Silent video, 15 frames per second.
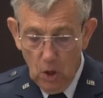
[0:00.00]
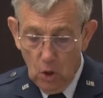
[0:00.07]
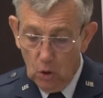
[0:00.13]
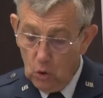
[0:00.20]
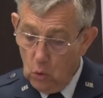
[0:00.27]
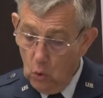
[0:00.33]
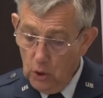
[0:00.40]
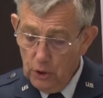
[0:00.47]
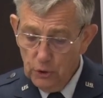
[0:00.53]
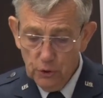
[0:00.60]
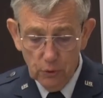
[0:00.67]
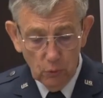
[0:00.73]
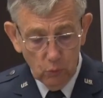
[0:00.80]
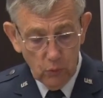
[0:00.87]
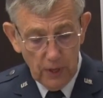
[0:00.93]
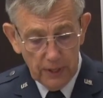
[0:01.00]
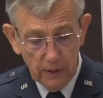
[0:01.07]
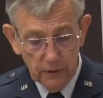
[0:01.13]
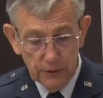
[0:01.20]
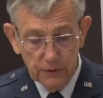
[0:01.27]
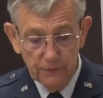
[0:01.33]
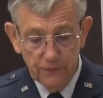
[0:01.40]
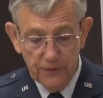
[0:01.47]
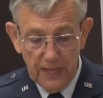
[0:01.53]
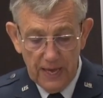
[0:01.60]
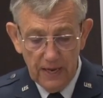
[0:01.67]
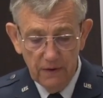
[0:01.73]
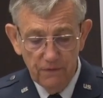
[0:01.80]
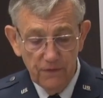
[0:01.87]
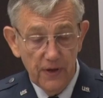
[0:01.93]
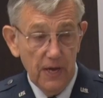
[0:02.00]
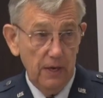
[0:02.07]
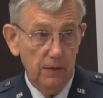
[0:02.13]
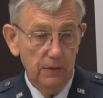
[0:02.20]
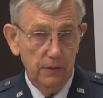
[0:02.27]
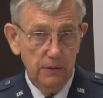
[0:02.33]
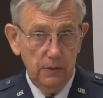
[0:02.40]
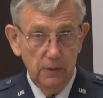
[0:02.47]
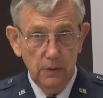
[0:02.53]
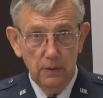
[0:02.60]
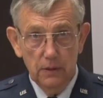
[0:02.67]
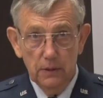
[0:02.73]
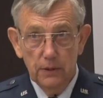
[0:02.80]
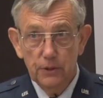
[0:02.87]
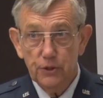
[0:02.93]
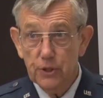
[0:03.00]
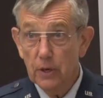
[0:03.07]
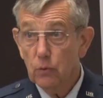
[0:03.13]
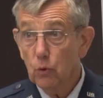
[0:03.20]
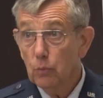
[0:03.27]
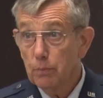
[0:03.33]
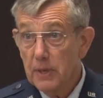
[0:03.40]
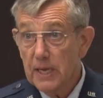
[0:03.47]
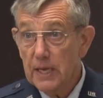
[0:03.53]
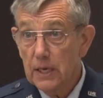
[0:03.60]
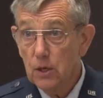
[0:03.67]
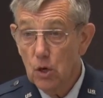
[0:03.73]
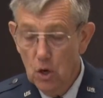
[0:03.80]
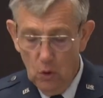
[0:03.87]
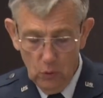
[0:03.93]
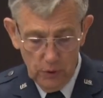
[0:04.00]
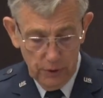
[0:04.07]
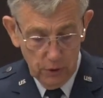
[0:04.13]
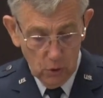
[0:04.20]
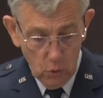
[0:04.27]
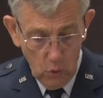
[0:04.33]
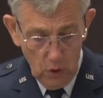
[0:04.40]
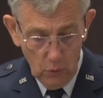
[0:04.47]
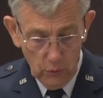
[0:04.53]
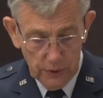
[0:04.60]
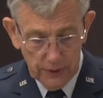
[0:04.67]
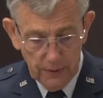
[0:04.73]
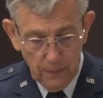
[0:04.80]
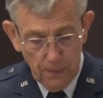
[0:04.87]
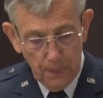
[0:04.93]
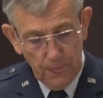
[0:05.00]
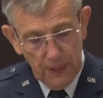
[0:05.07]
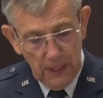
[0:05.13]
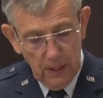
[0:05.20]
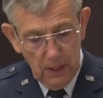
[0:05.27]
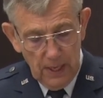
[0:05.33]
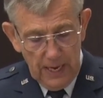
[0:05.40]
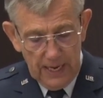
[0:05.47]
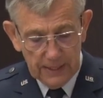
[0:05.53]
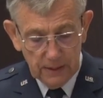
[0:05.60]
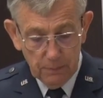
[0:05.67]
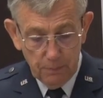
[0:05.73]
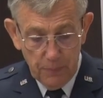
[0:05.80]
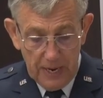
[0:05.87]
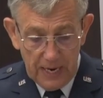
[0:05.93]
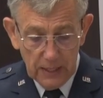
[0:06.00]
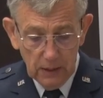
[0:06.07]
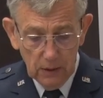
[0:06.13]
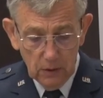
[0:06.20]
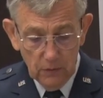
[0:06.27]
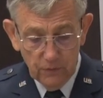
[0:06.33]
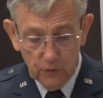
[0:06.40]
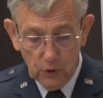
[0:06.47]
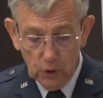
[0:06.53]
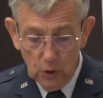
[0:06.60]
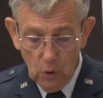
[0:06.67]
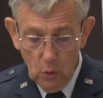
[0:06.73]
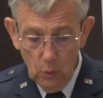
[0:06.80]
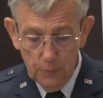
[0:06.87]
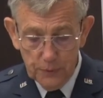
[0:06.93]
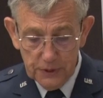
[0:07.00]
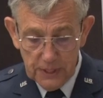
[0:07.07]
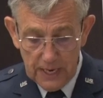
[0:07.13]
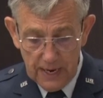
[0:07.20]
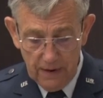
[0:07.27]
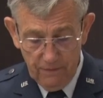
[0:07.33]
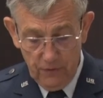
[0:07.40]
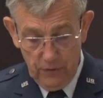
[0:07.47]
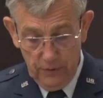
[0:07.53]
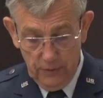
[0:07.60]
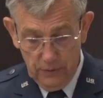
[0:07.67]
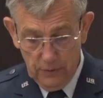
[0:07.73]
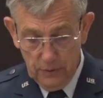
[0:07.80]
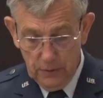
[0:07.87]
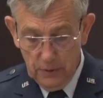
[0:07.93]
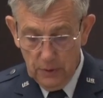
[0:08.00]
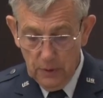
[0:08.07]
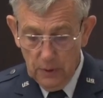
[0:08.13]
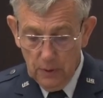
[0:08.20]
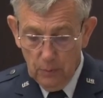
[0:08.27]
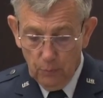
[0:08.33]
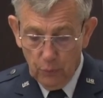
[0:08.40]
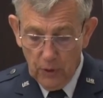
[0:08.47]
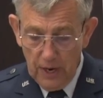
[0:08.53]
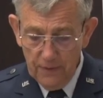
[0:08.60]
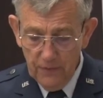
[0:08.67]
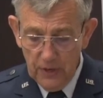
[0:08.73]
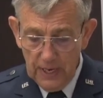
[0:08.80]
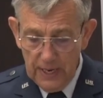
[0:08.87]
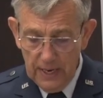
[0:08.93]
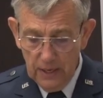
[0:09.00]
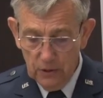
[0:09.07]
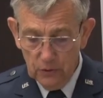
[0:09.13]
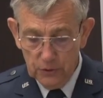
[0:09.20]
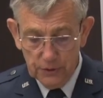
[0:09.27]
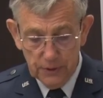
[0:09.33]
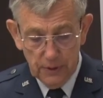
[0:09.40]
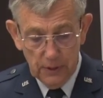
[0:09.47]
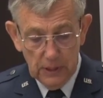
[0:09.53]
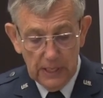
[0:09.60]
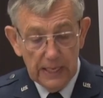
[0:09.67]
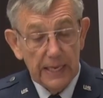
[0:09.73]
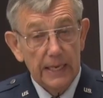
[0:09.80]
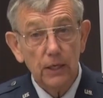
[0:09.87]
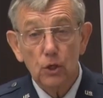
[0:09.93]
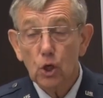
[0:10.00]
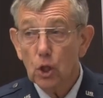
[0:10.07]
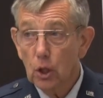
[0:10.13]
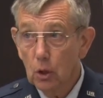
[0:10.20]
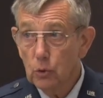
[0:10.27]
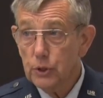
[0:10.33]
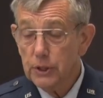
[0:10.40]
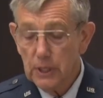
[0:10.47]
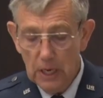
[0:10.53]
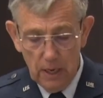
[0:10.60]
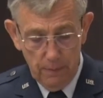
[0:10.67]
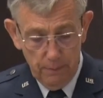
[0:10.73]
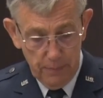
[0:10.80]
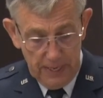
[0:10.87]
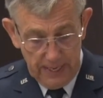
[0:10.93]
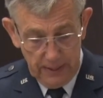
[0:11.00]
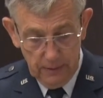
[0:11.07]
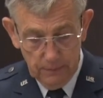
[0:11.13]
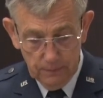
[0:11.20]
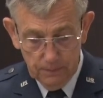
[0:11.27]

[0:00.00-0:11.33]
According to the records of that event, General Meade noted, quote, at the Battle of Globe Tavern, Private Anderson, in close combat,